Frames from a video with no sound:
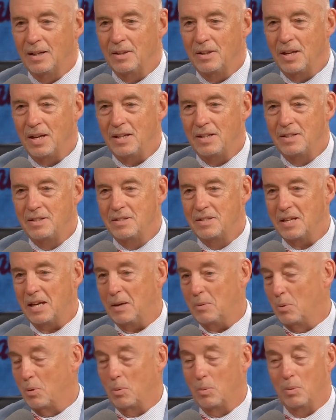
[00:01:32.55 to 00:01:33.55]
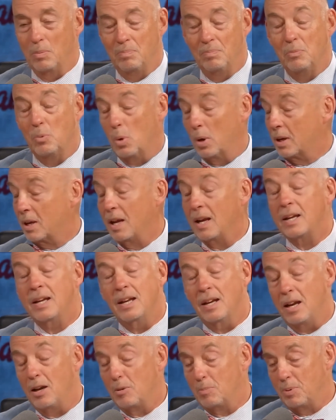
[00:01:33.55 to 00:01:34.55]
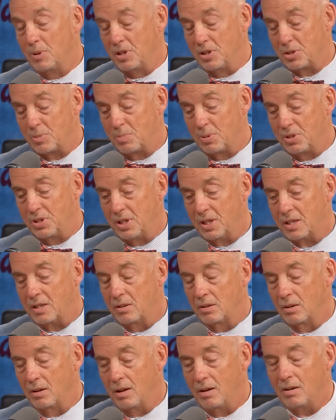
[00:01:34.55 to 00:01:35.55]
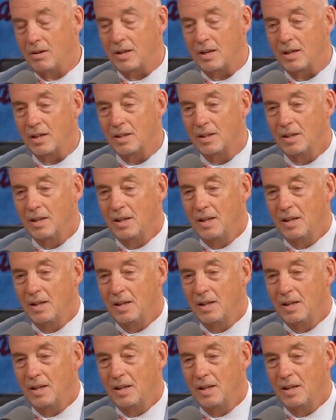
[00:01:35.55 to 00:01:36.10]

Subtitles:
they'd say, well, where can I get help in this particular area?